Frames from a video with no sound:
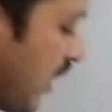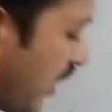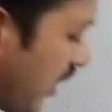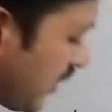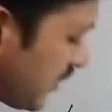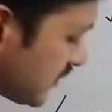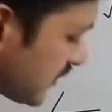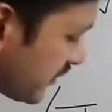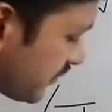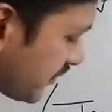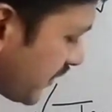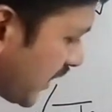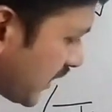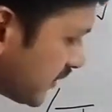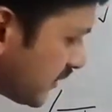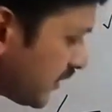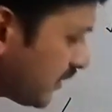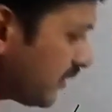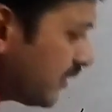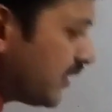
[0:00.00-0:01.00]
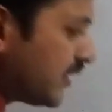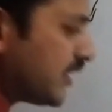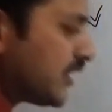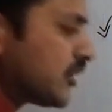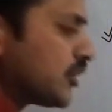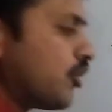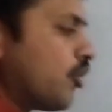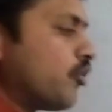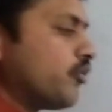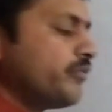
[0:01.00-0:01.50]
or some other
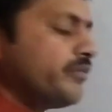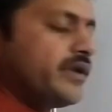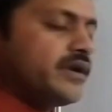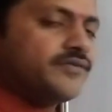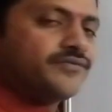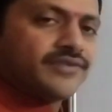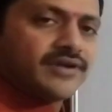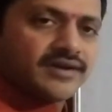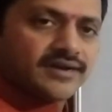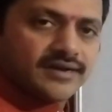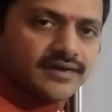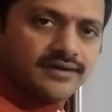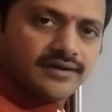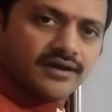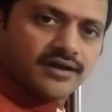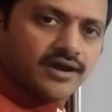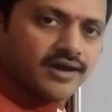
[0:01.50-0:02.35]
government funded